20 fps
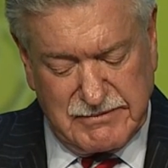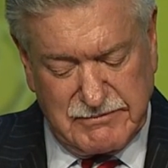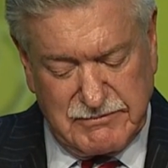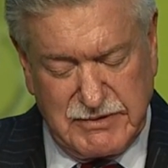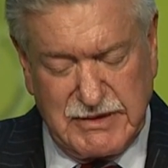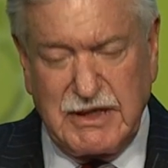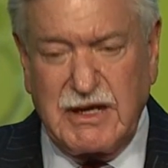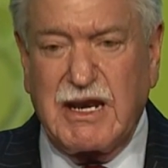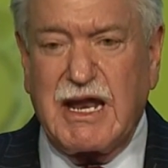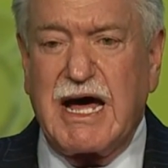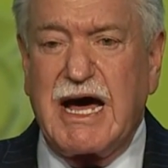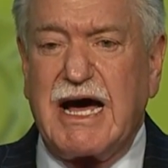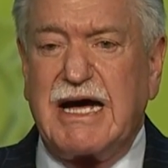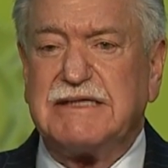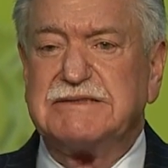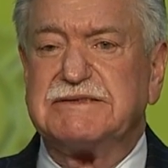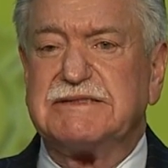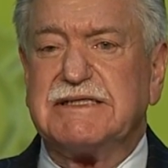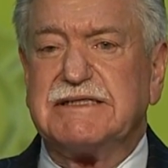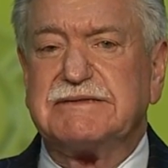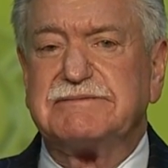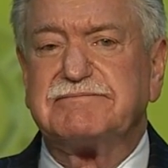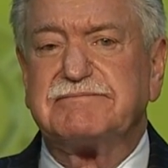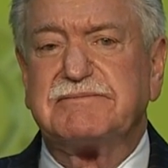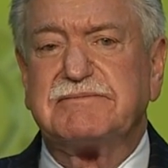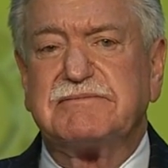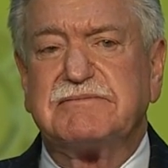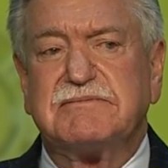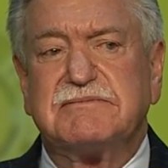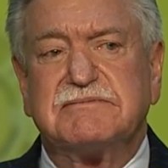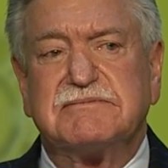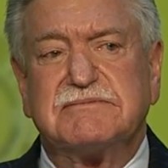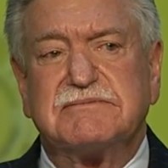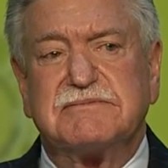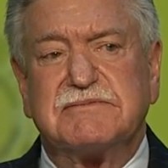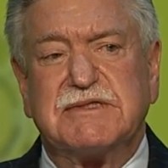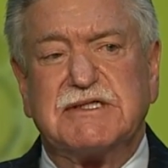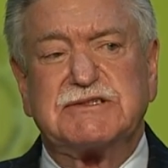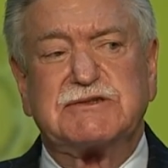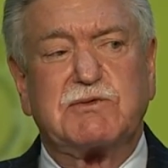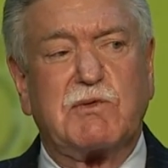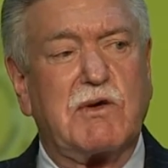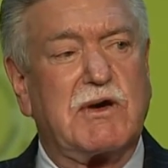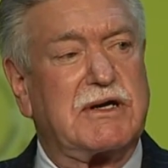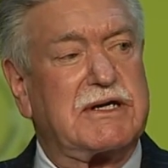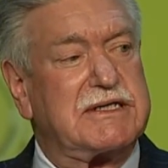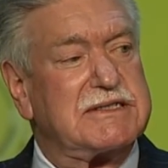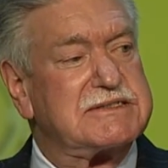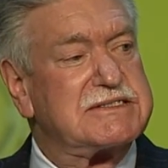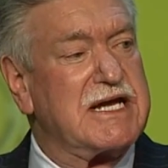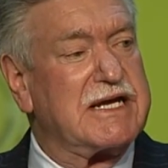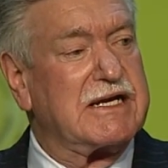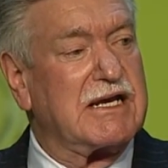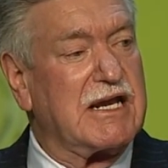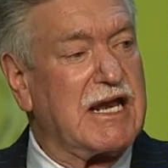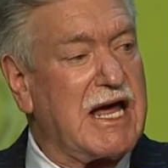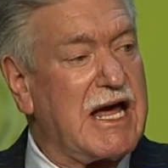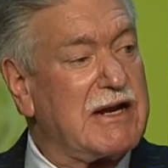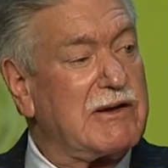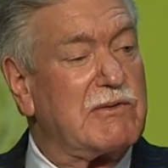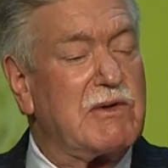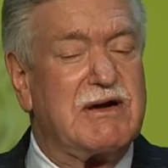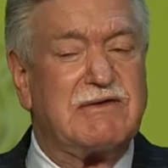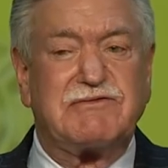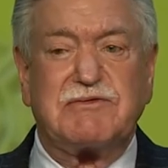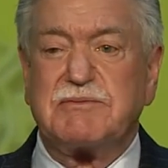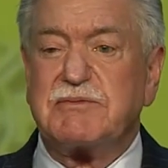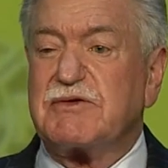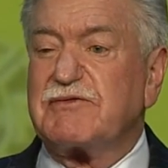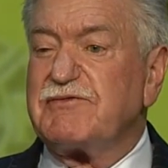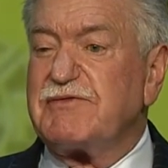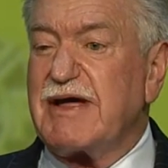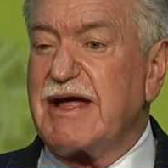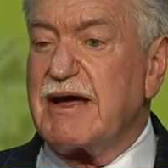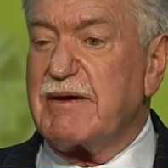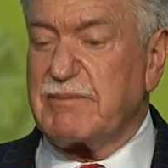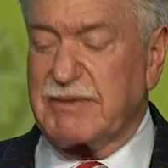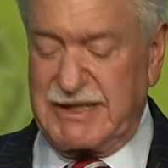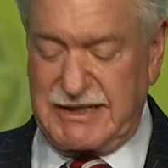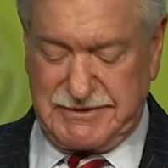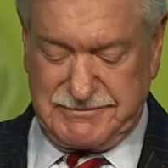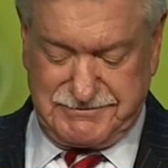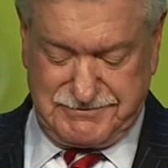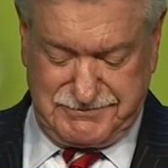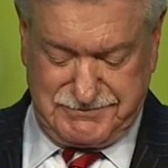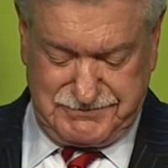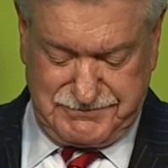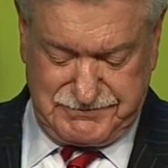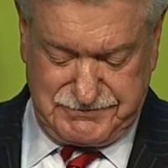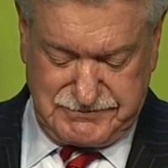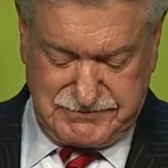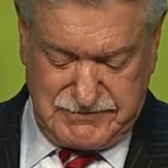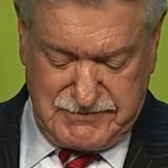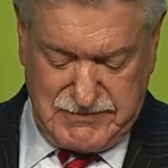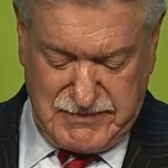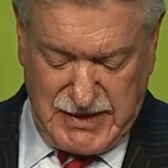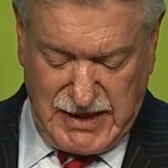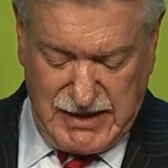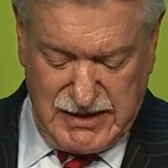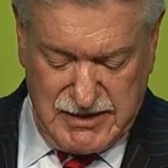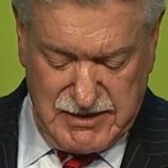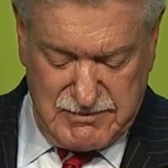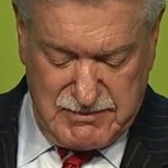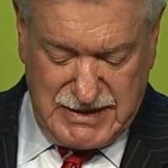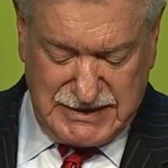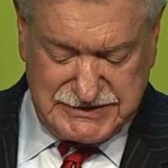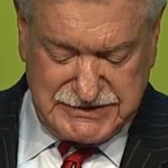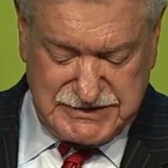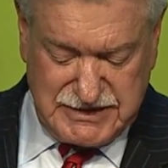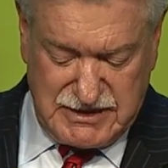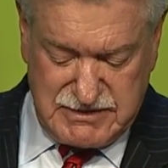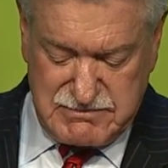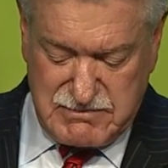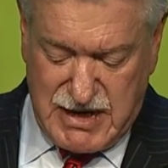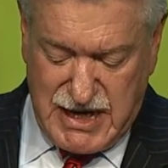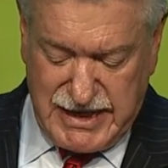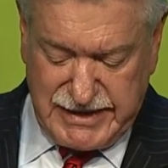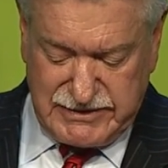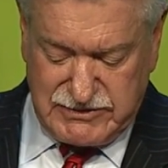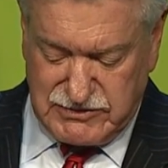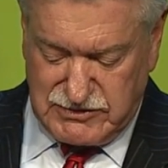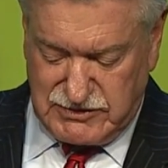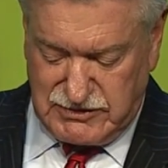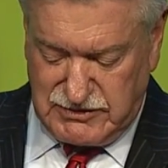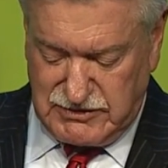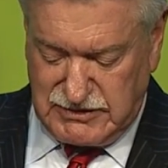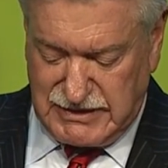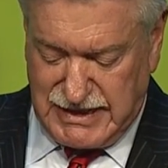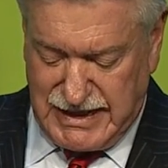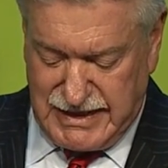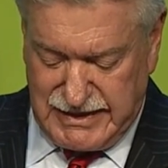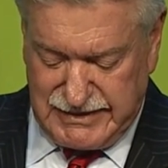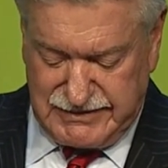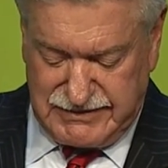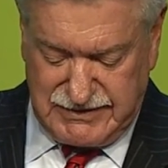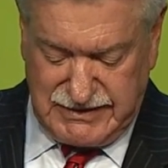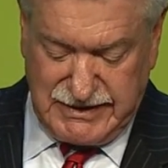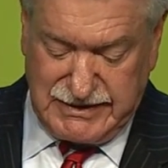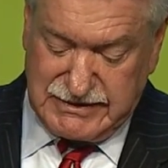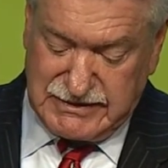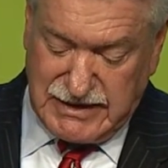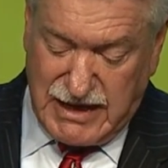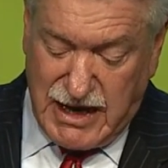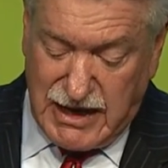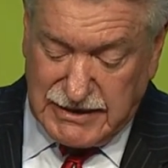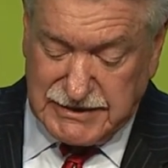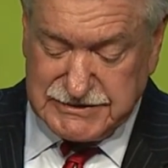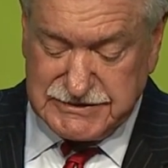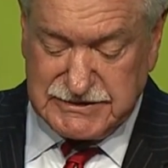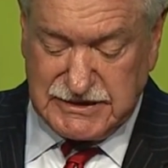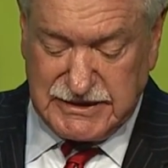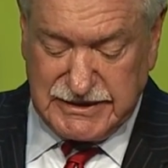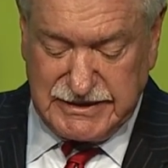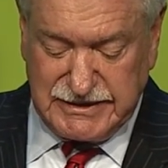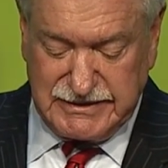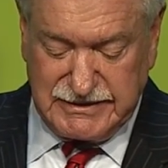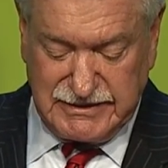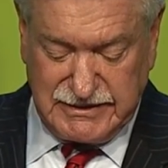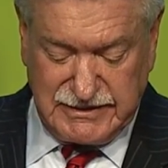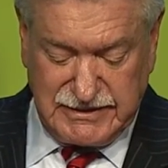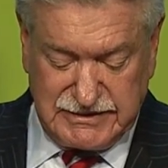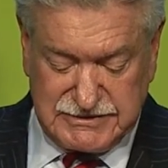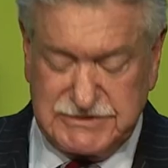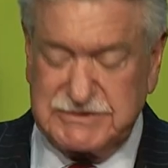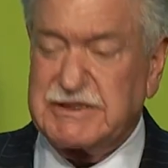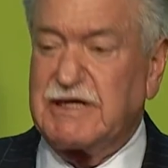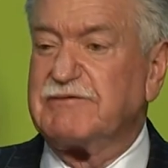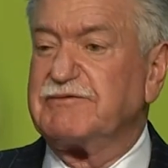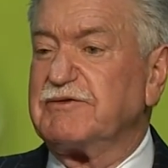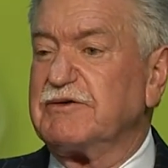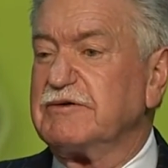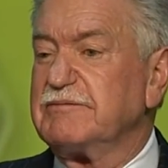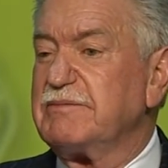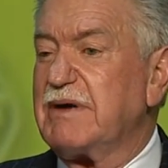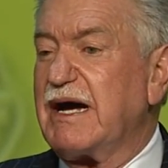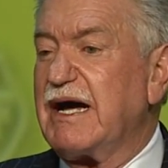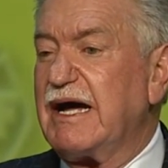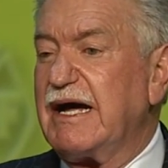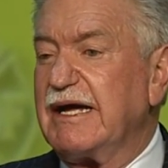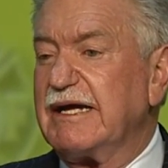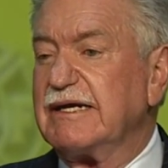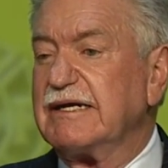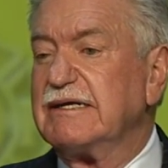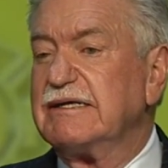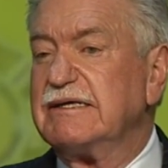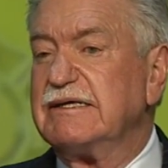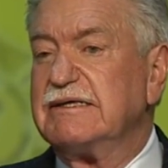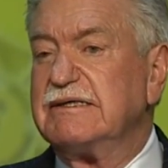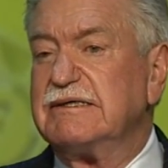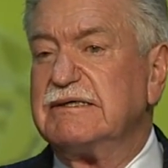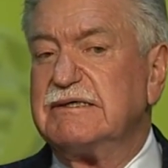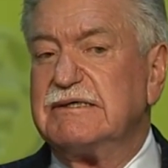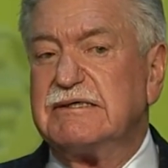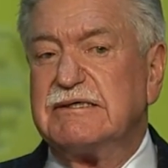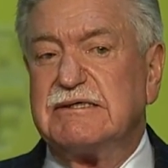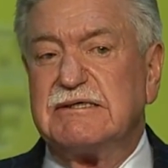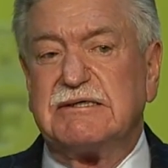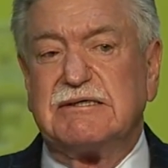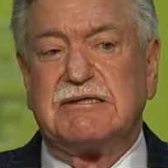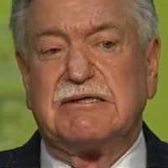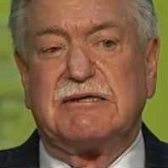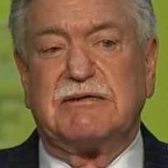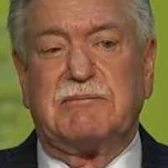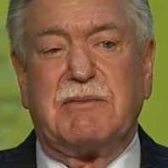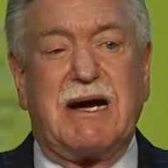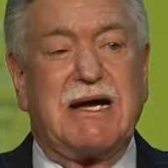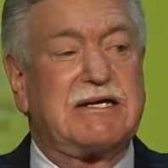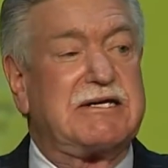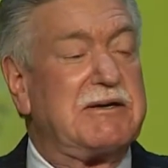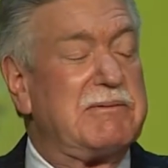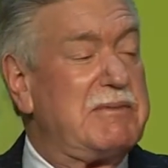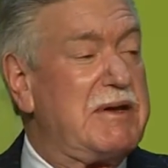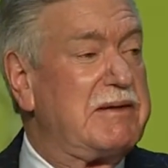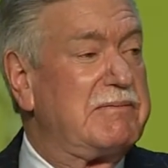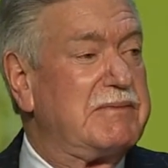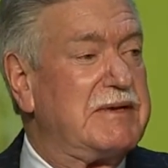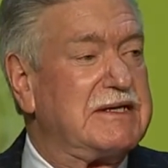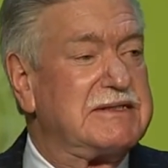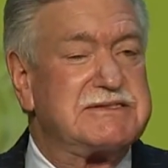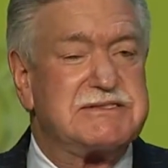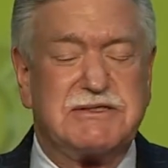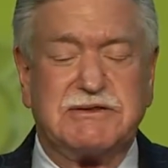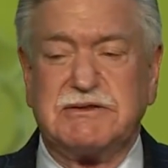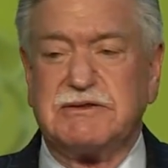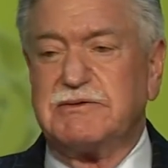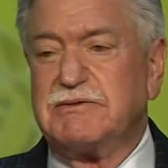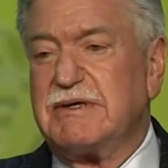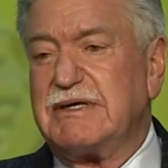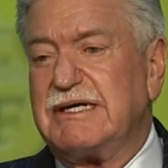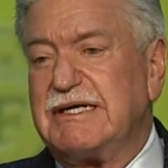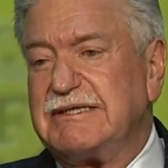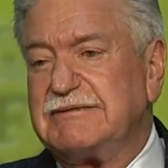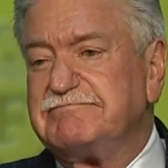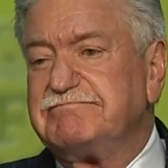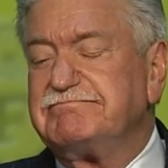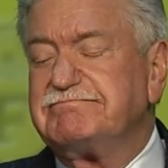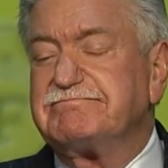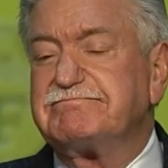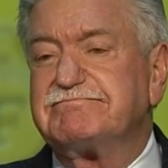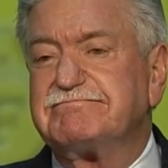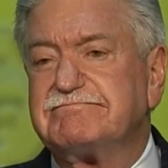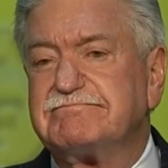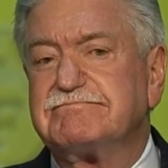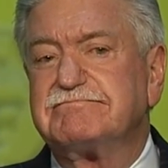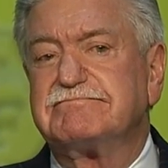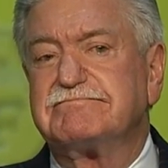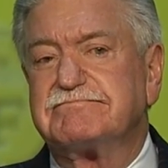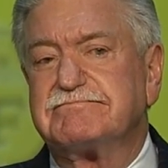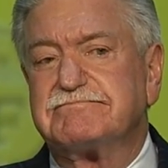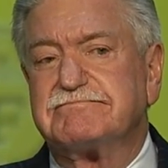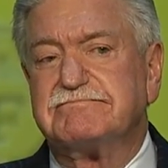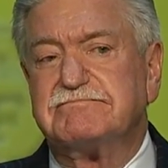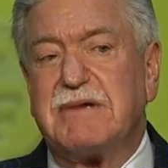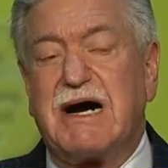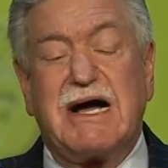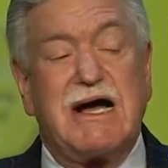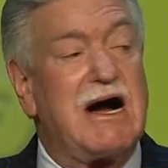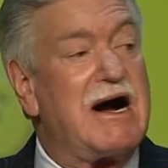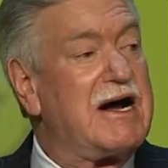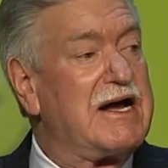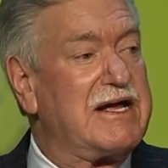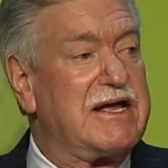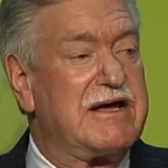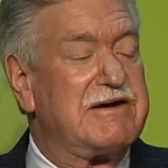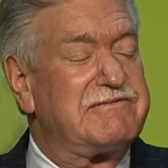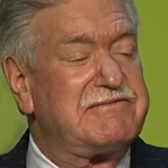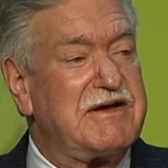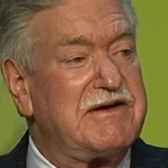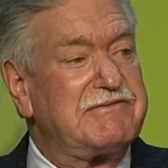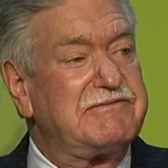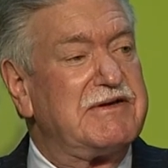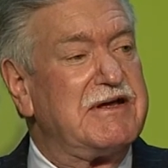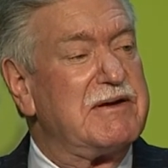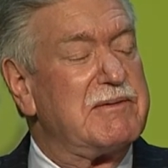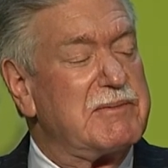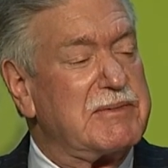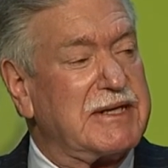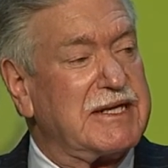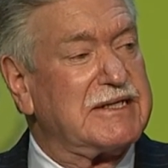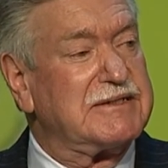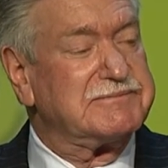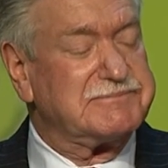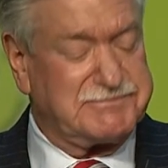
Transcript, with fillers: realized that this work can take a lot away from your family. My son Michael, I think, honestly suffered by my commitment to uh, my IAFF family.